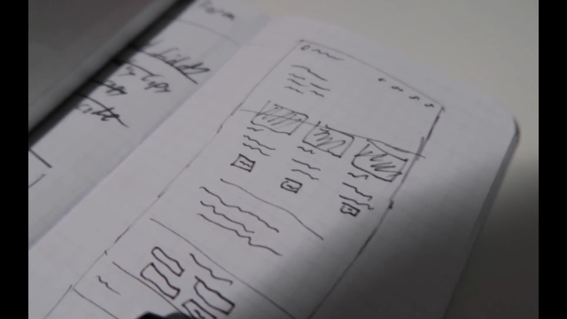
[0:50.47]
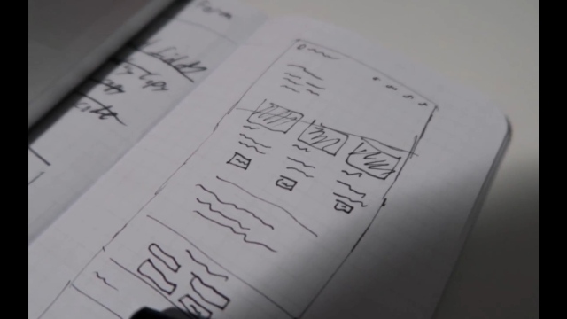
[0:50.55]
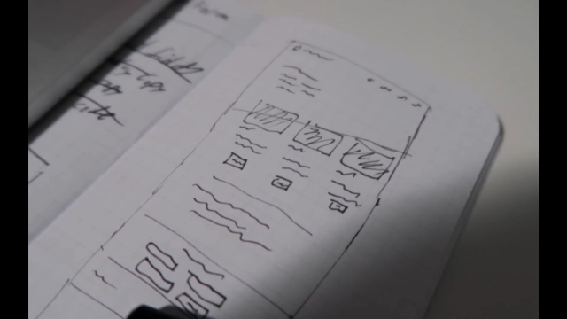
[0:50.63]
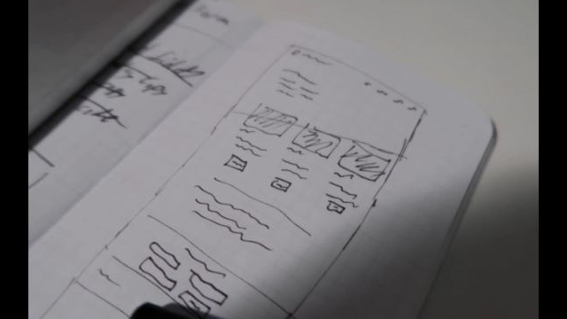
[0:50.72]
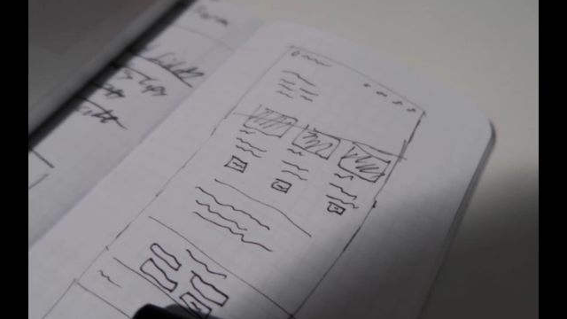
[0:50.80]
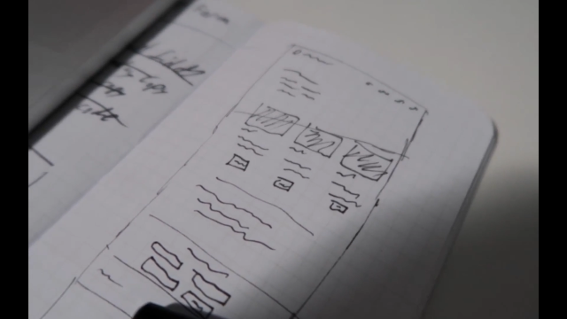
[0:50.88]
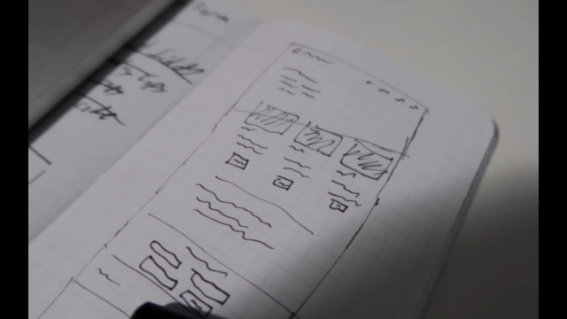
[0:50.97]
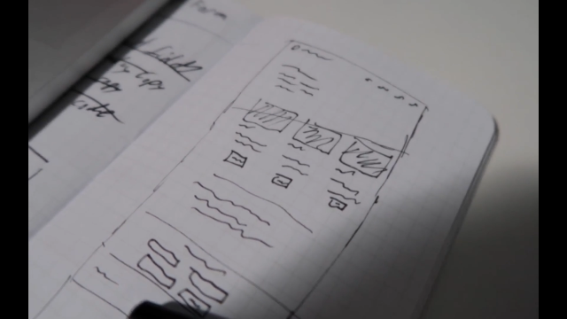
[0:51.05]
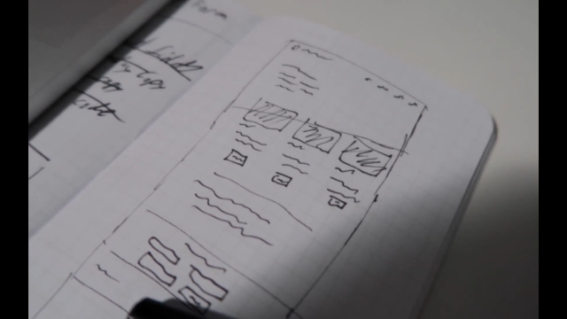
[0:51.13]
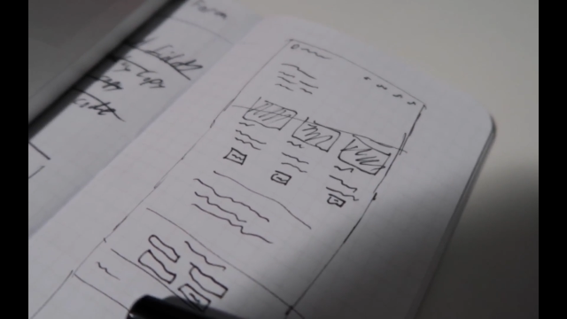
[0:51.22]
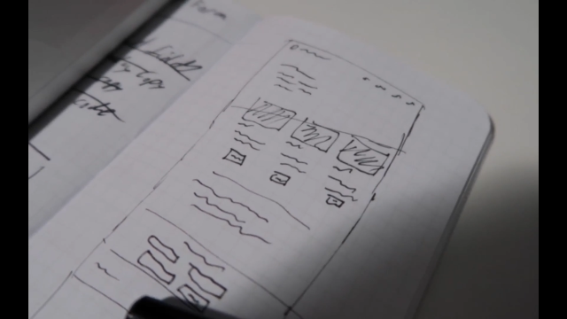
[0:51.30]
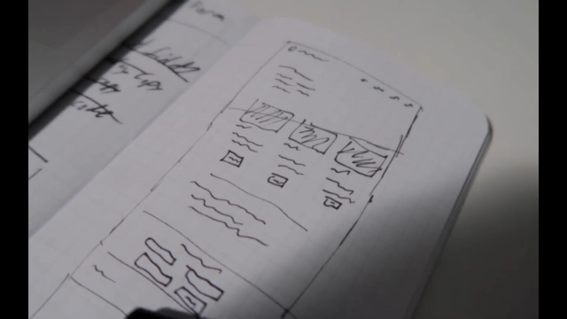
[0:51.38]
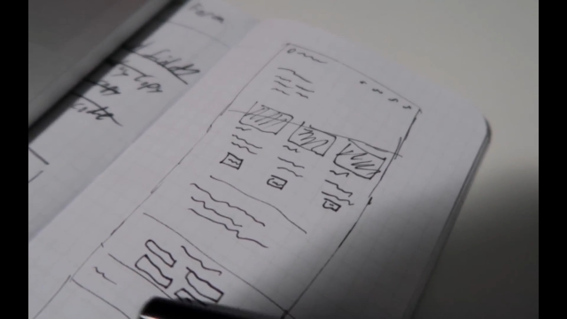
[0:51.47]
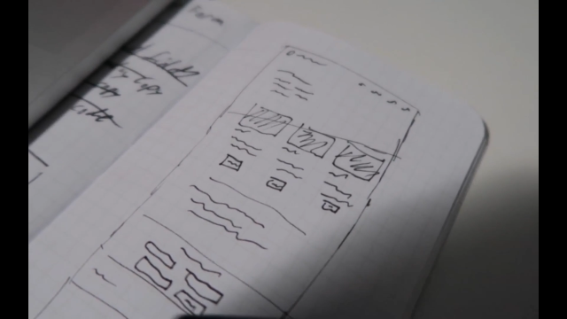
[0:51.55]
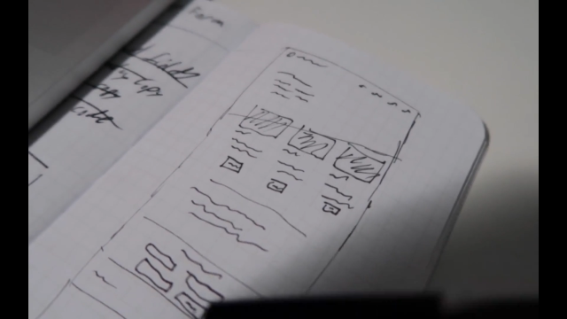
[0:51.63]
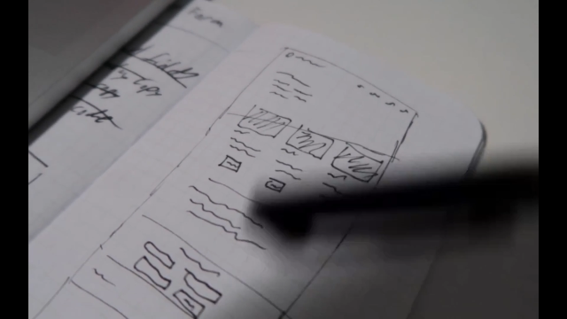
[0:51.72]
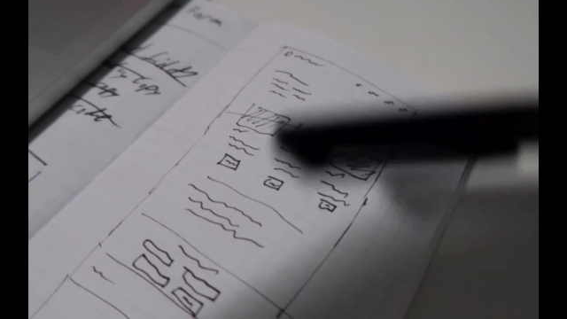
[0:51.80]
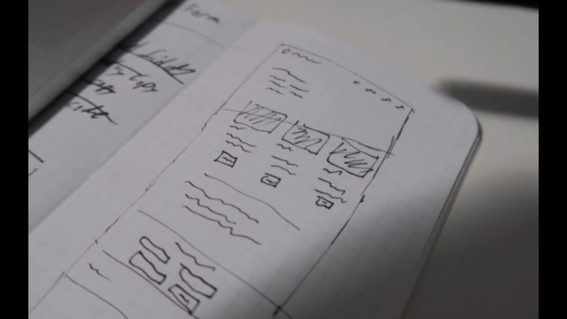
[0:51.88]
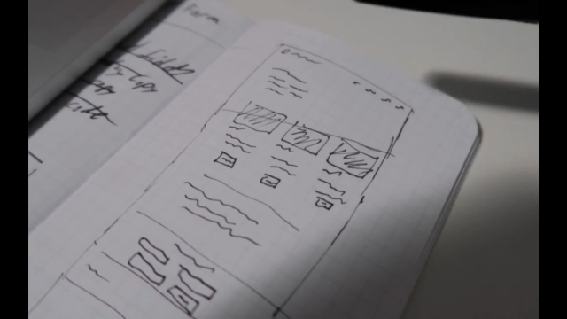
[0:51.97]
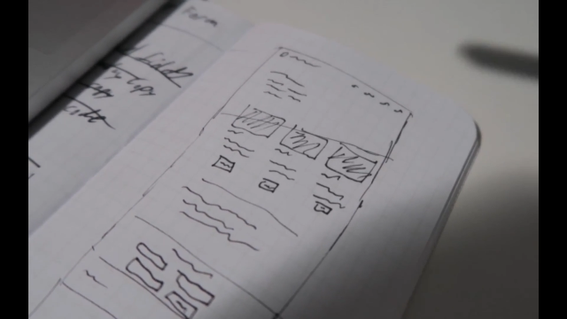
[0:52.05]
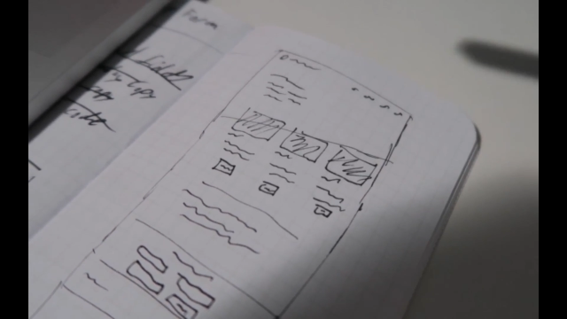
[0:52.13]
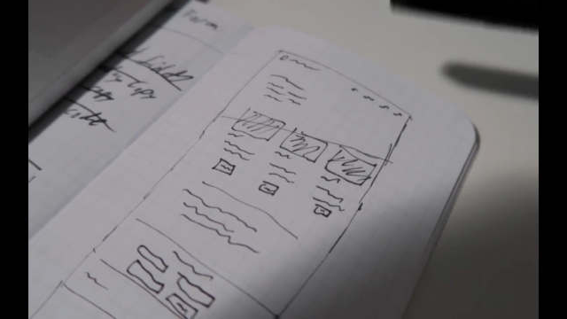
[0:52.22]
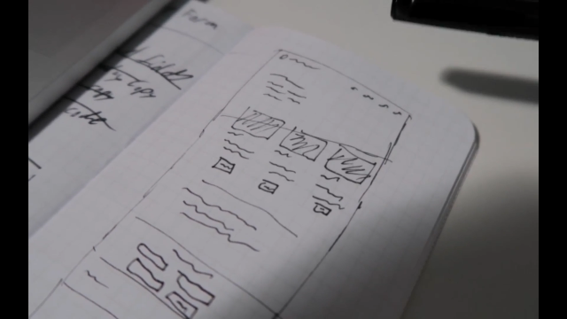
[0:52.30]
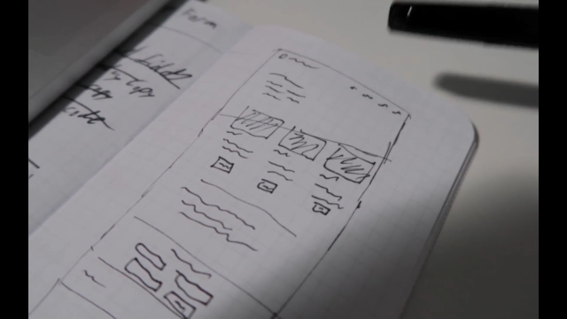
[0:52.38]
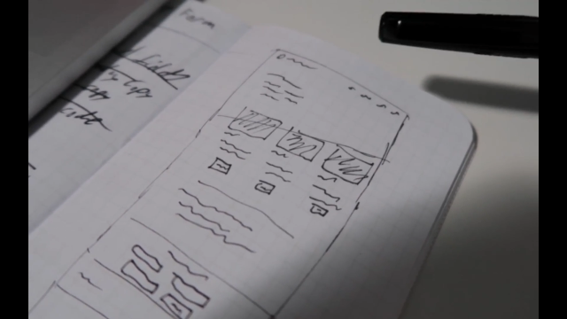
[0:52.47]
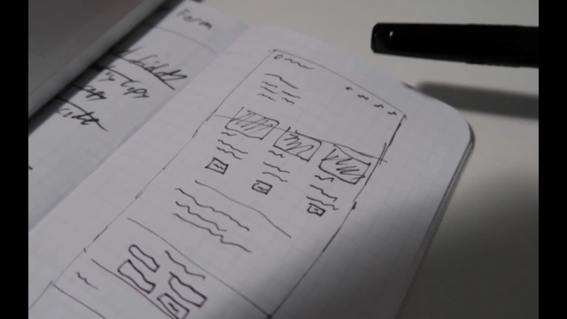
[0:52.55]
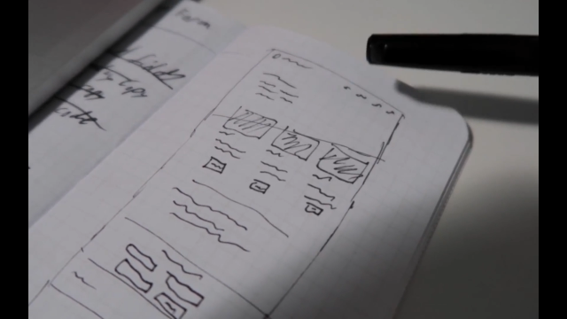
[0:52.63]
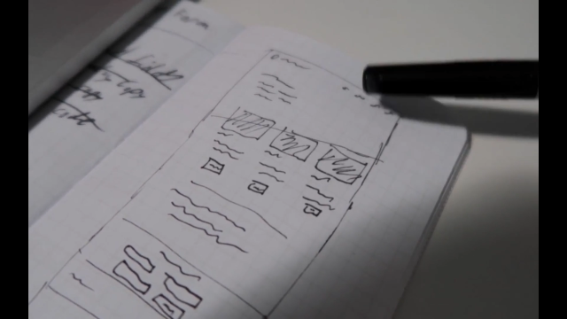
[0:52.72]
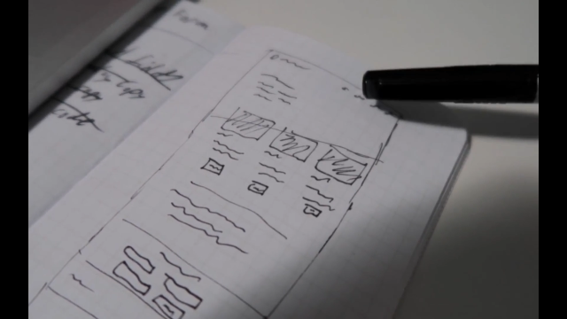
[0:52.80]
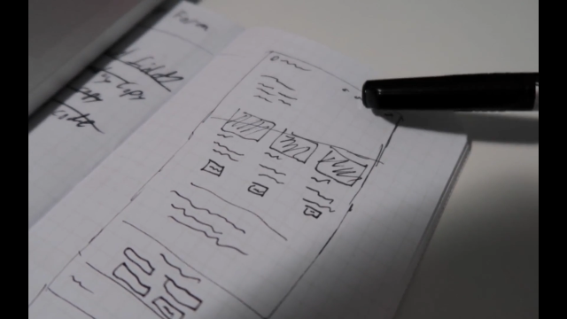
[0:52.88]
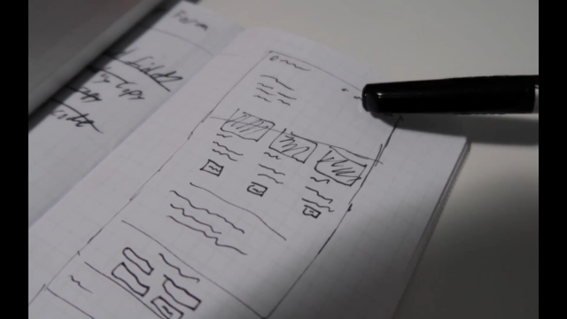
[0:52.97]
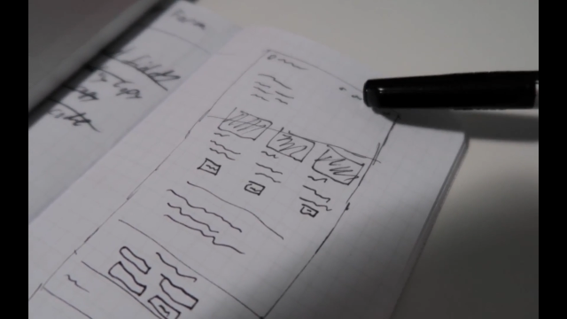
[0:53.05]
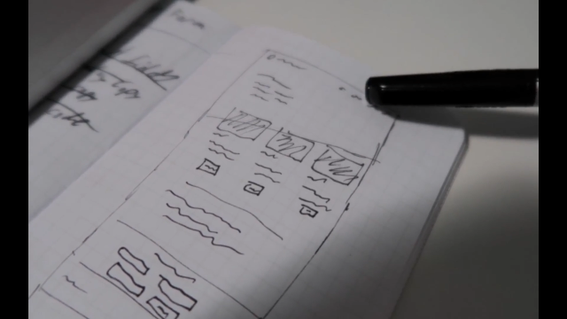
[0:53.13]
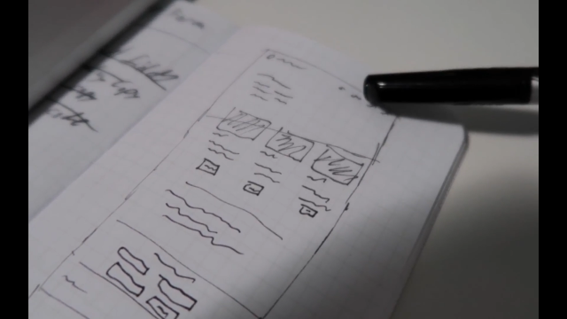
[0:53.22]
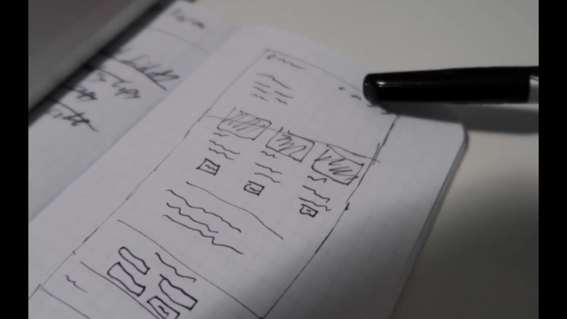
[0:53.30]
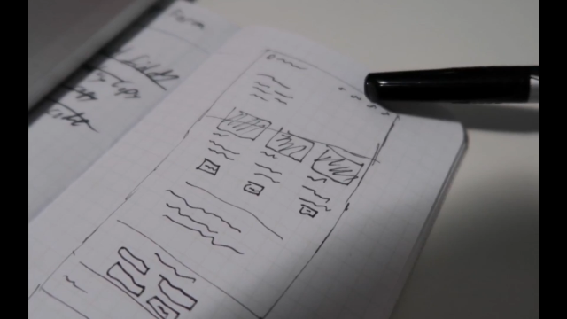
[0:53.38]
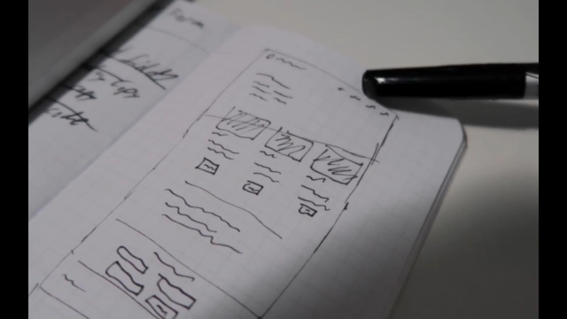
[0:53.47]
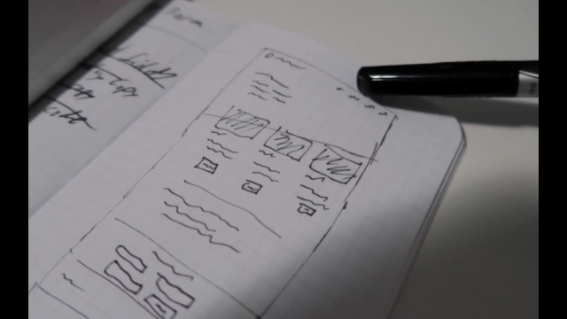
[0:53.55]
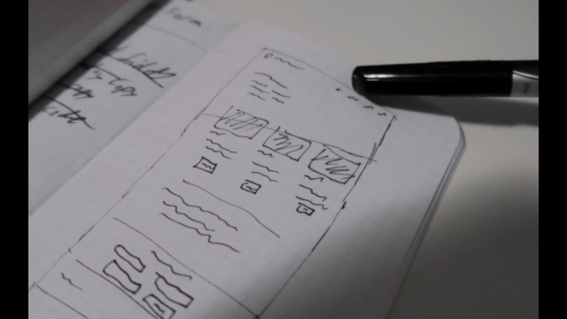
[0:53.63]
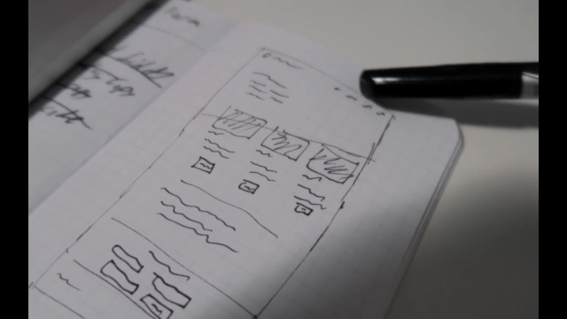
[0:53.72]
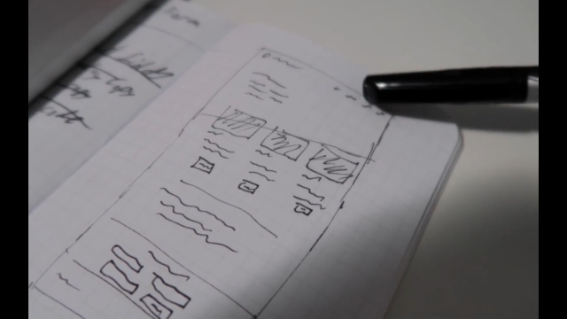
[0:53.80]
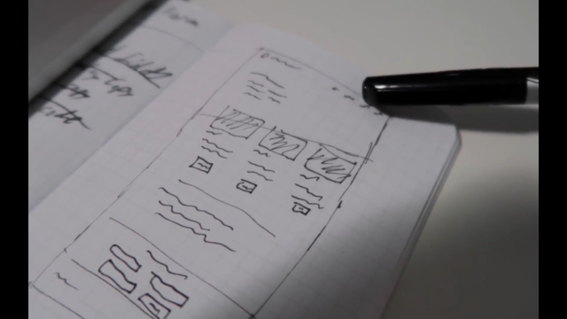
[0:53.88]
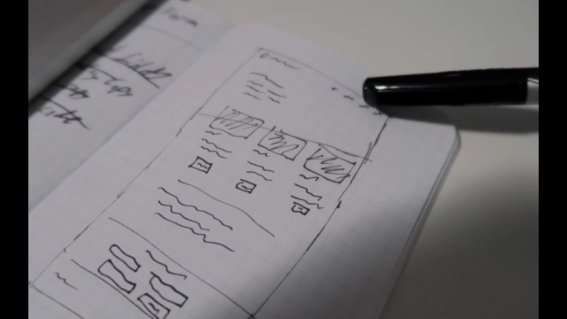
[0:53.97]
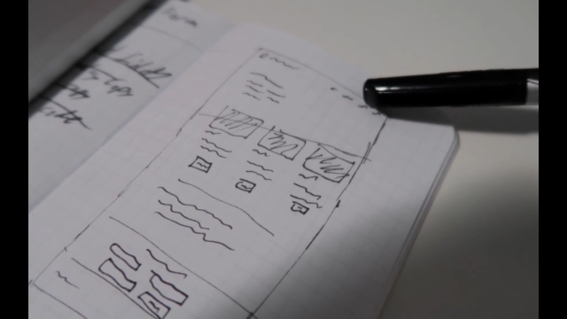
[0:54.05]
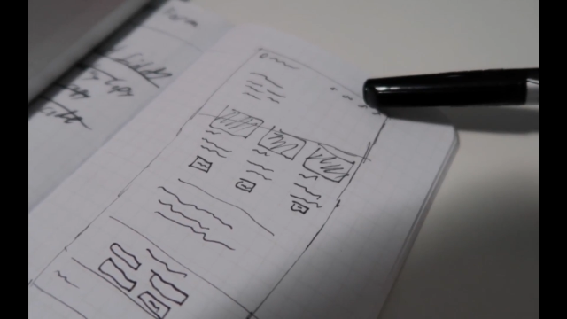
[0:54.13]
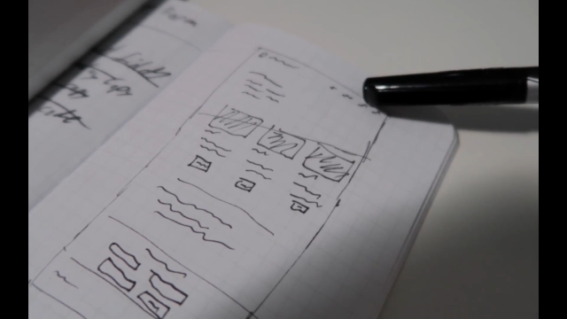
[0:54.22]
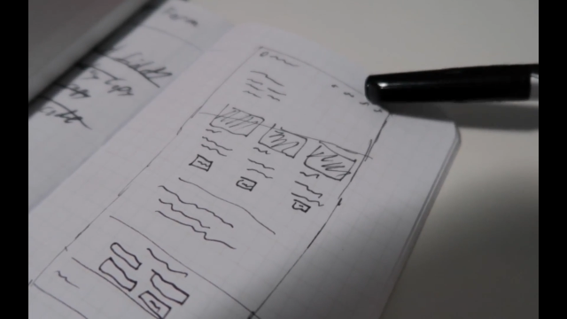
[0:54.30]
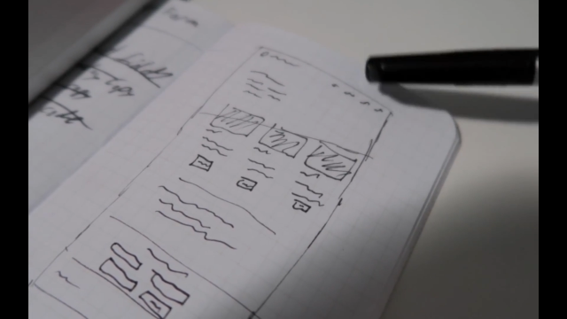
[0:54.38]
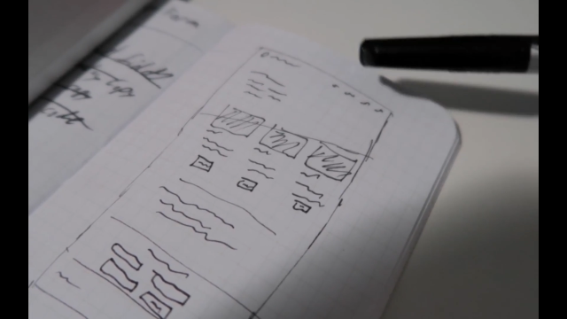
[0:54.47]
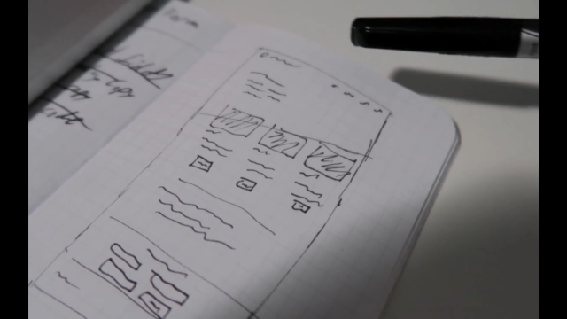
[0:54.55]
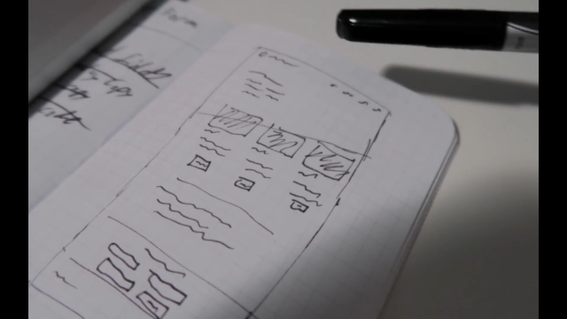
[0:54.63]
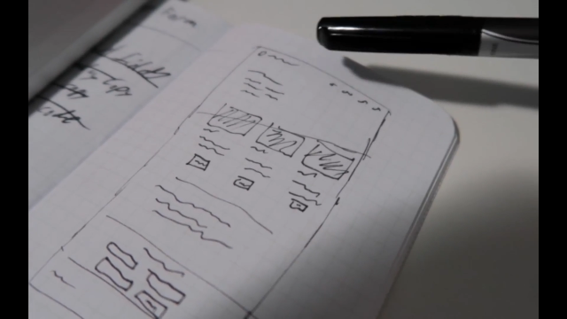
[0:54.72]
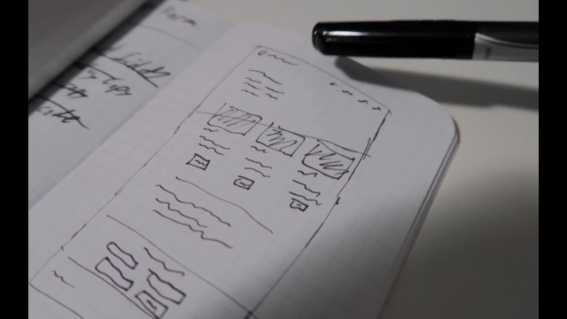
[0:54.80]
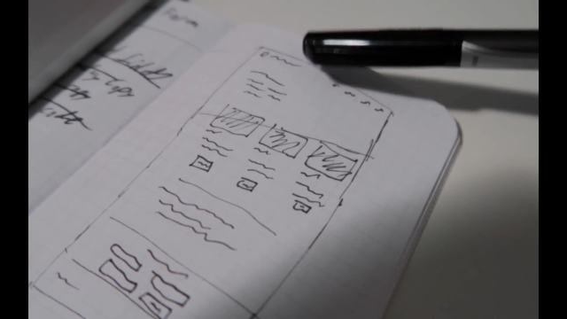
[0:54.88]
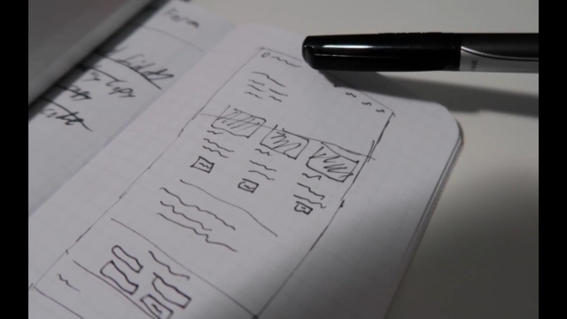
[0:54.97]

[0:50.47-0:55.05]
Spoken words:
No face is visible, so there are no lips to read.